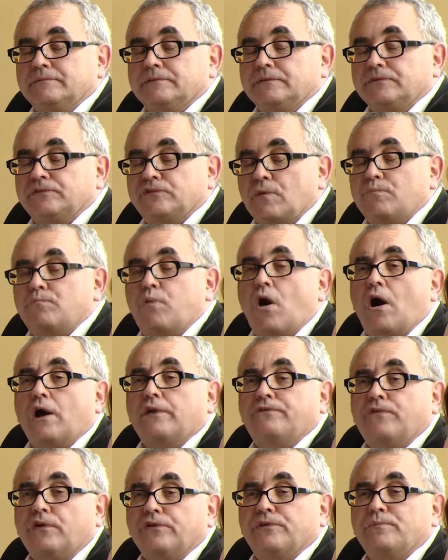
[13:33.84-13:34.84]

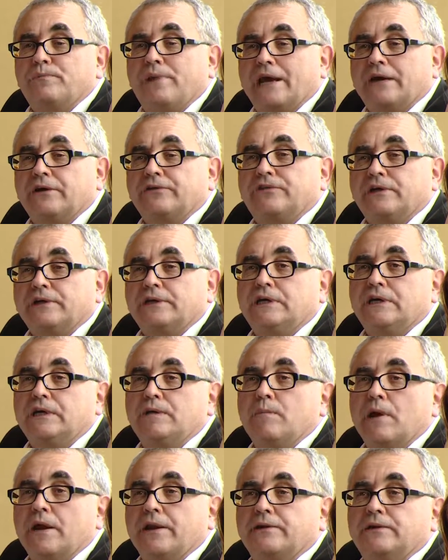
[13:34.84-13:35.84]
support for the Paris
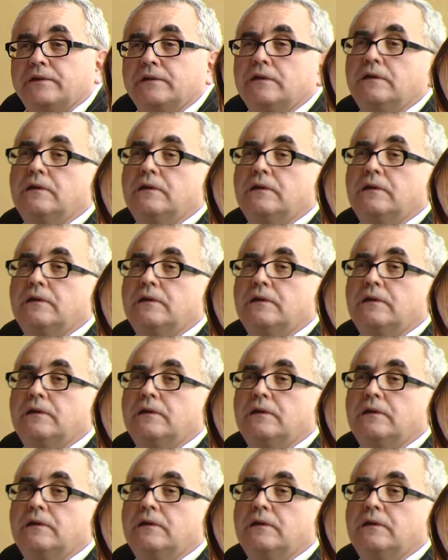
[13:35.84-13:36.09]
Agreement.